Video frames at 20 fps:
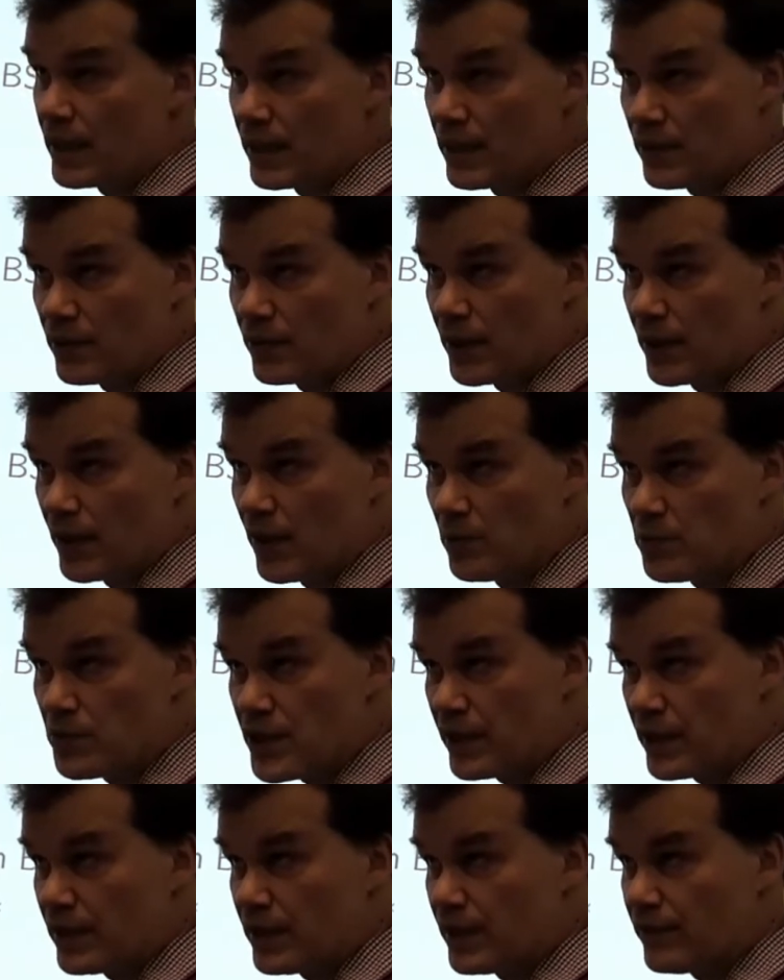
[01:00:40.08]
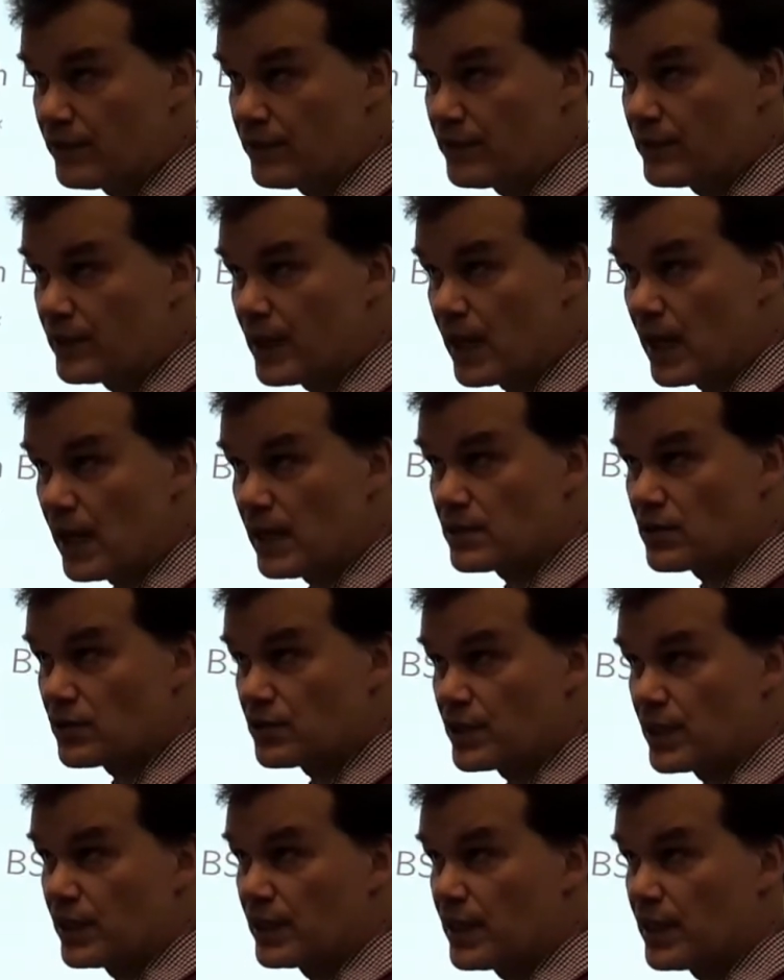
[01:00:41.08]
into the objective and
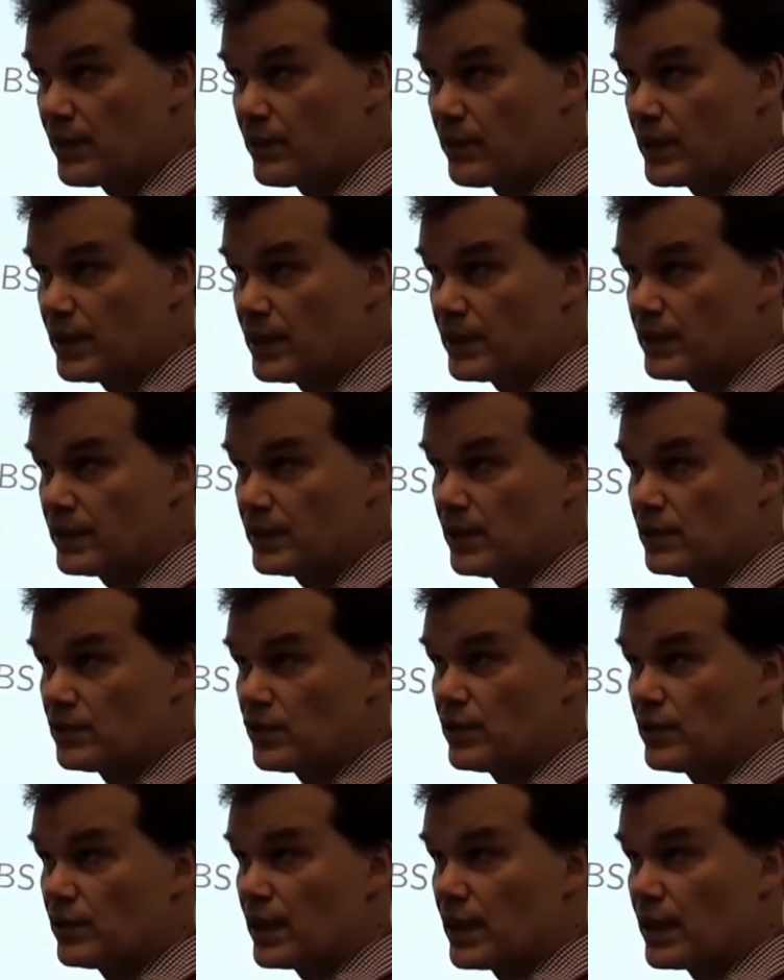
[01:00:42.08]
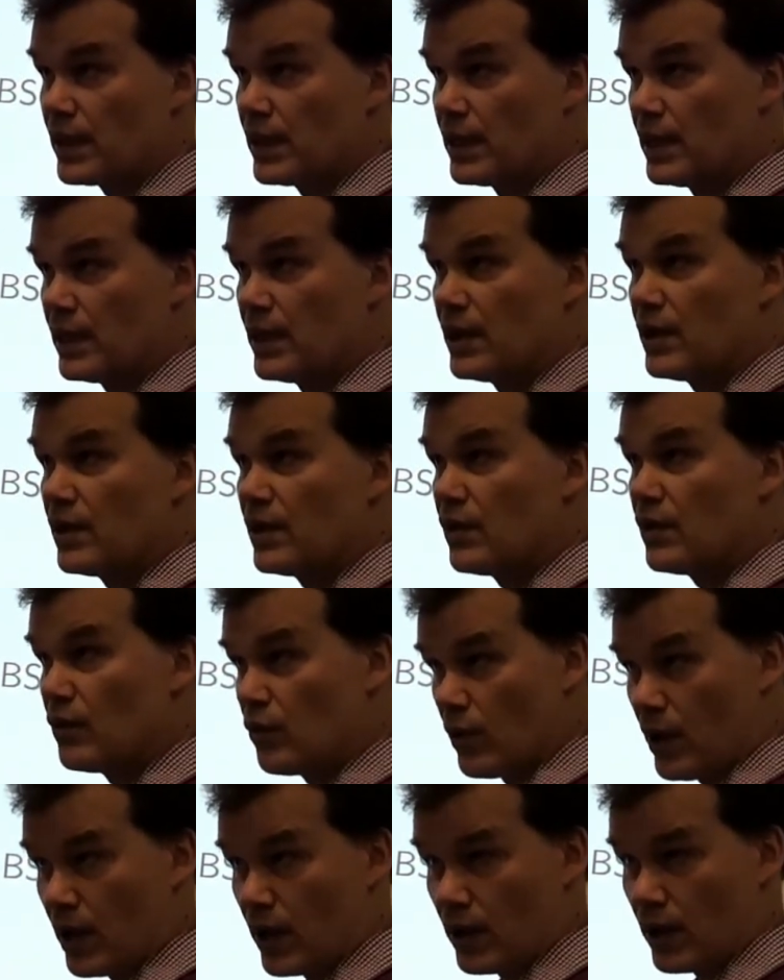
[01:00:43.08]
associate that with a certain
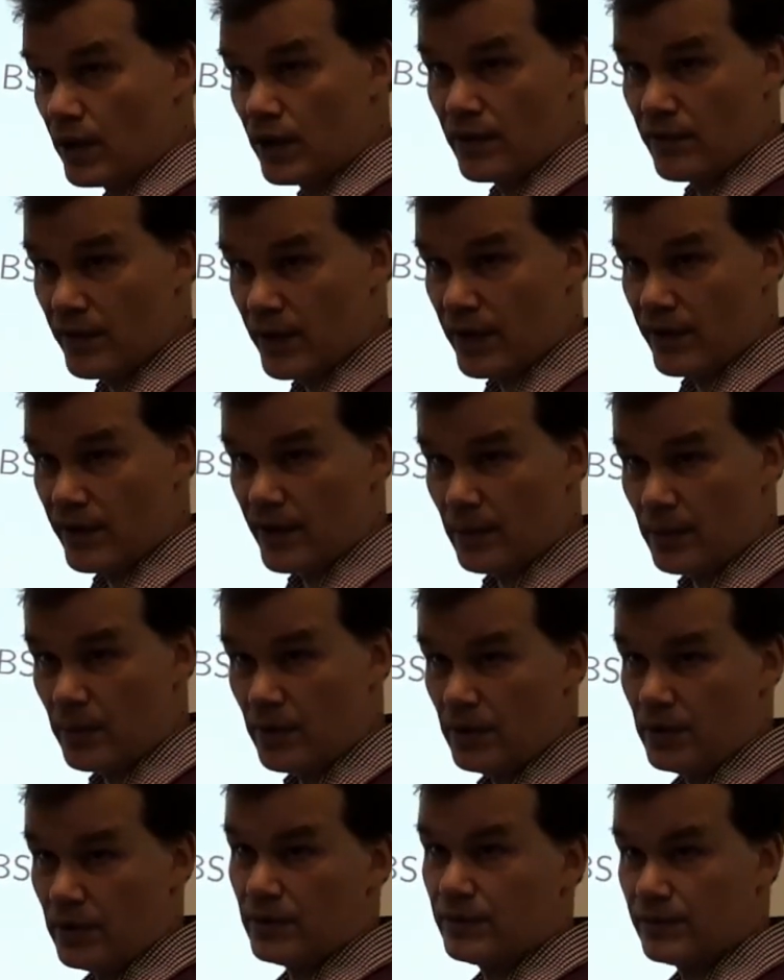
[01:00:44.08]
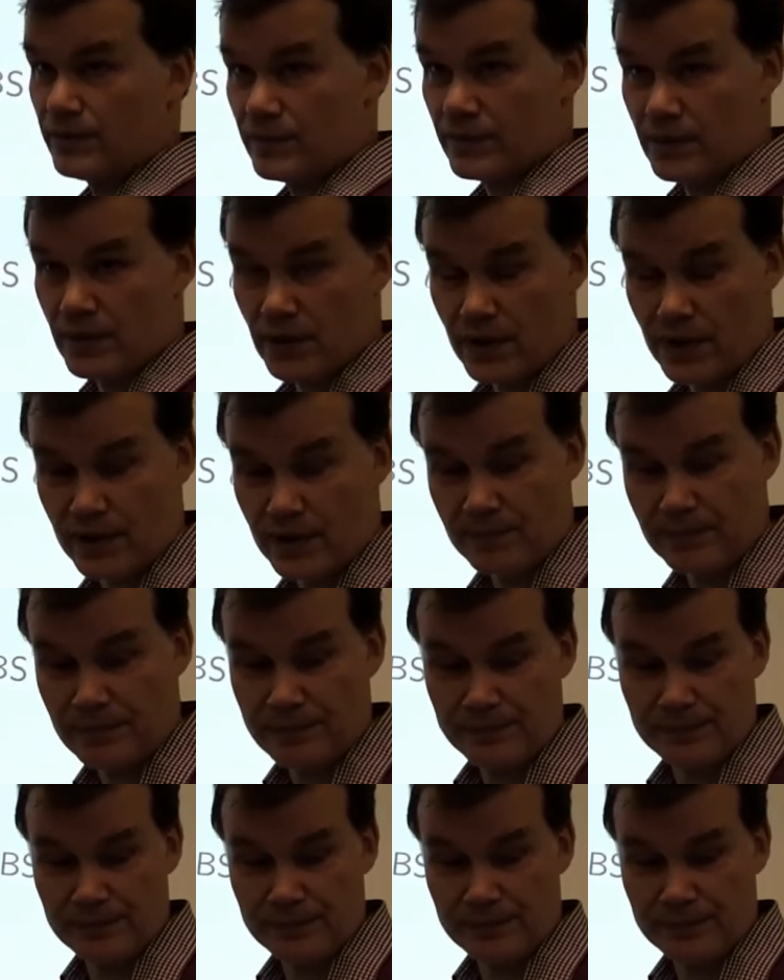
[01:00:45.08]
dual variable. Okay.